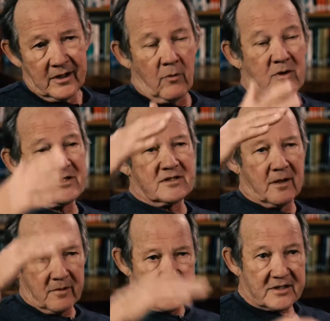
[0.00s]
It wasn't
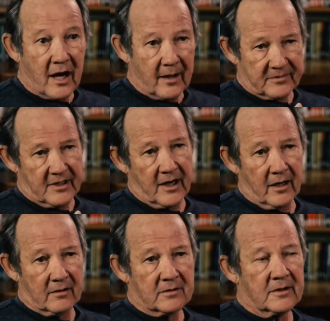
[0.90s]
something that was top
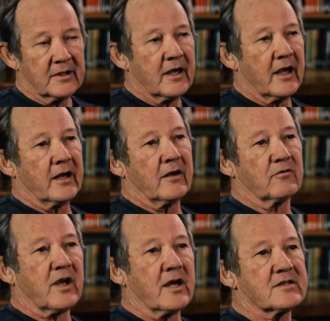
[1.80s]
down. And it
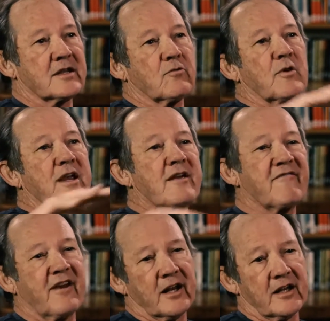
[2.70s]
was constantly
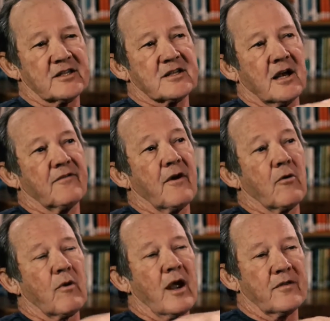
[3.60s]
reinventing itself
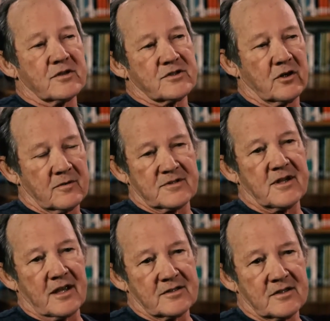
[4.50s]
around the
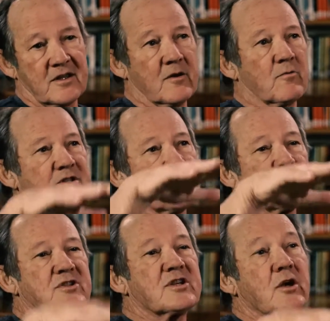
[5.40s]
circumstances, and there was no
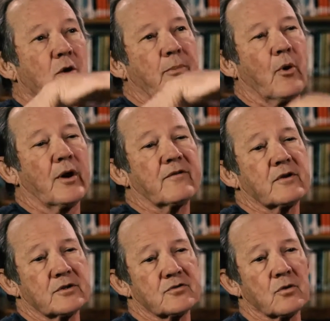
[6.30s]
single point of
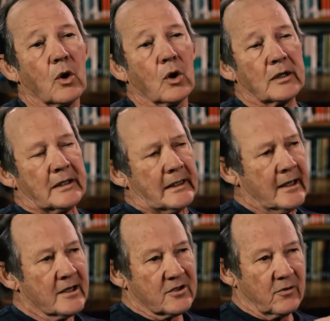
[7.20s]
control.
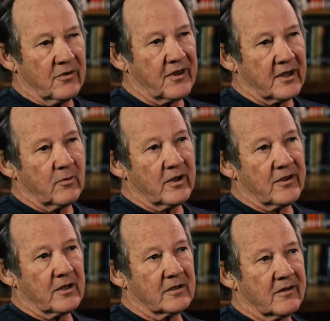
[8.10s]
So we think
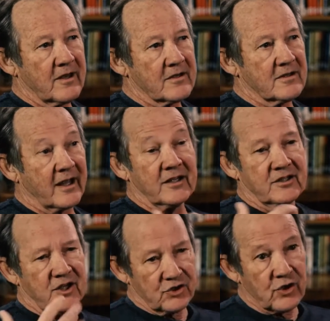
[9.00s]
of things like
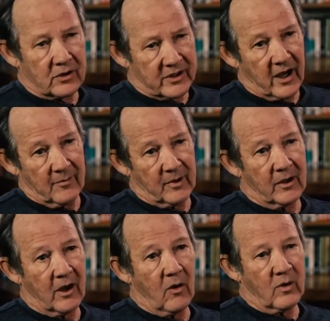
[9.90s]
digital common
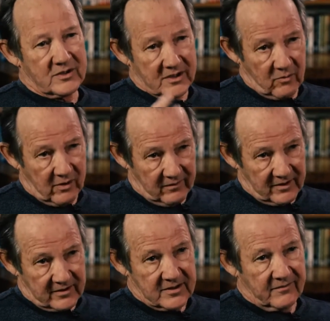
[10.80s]
law. What's
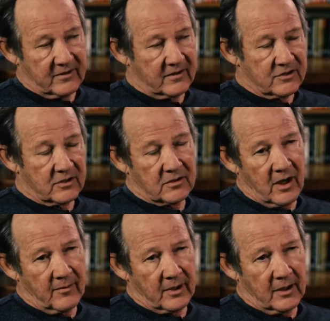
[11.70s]
equivalent of digital
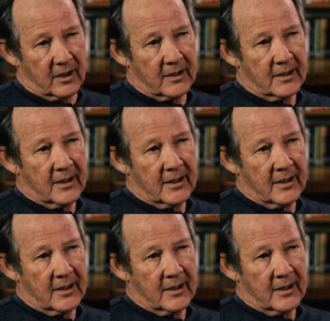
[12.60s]
common law?